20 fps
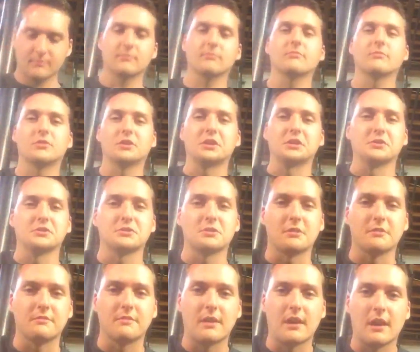So you can start
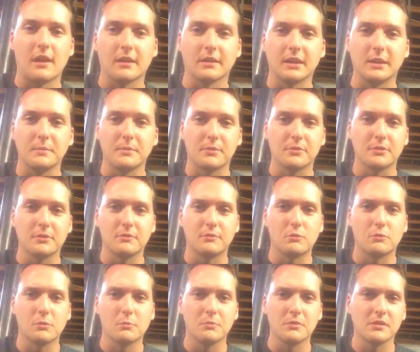a fire and keep yourself
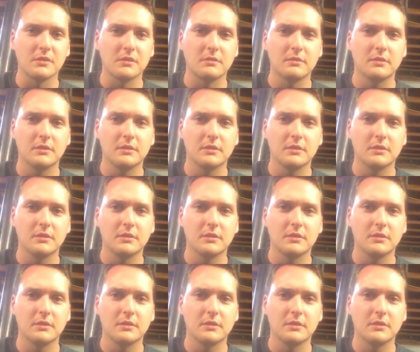warm with it.